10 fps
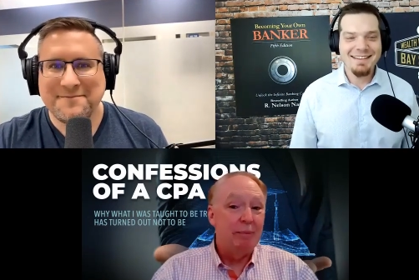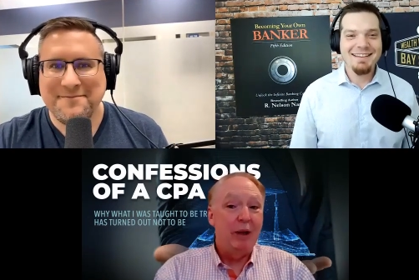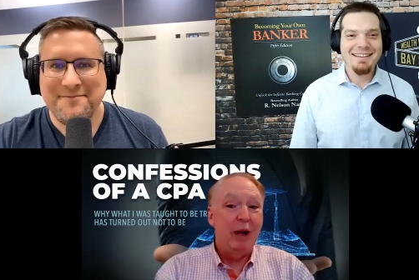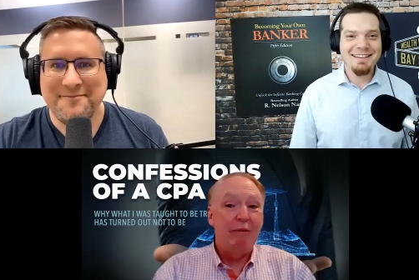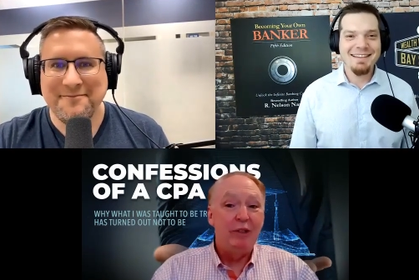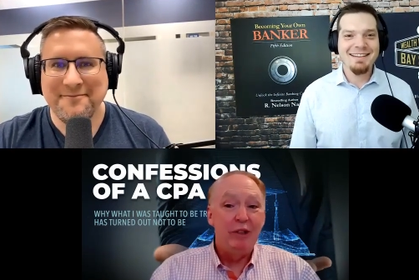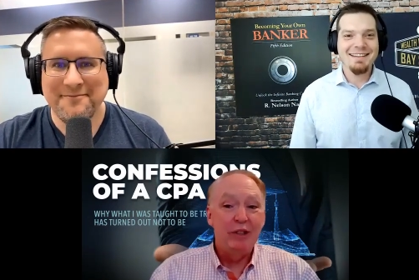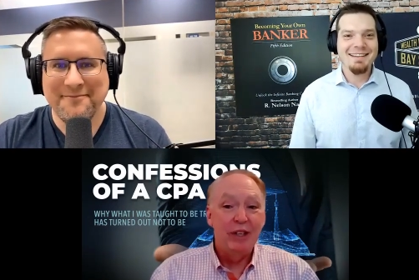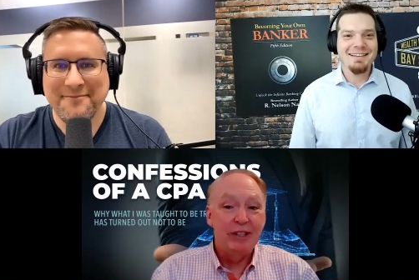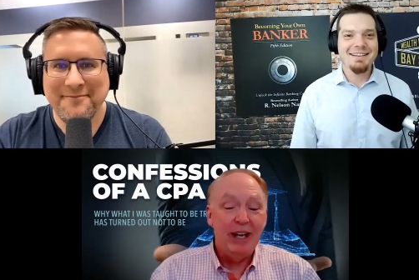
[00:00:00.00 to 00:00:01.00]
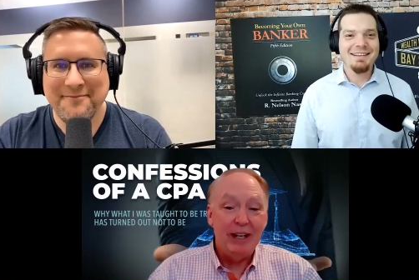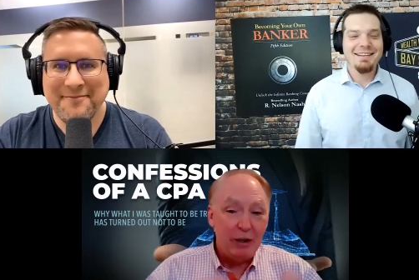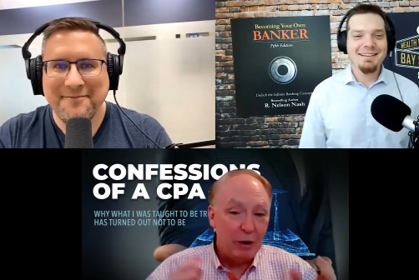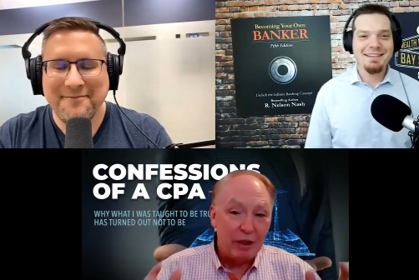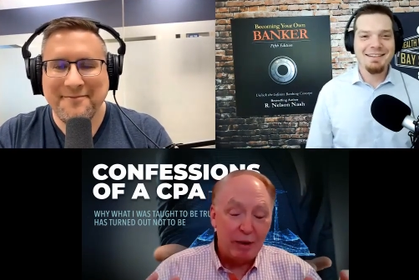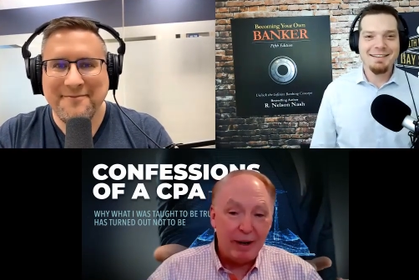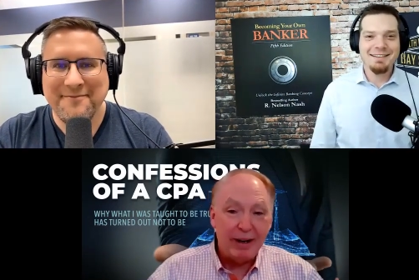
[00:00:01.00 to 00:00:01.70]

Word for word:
Speaker 1: play off what you just said in North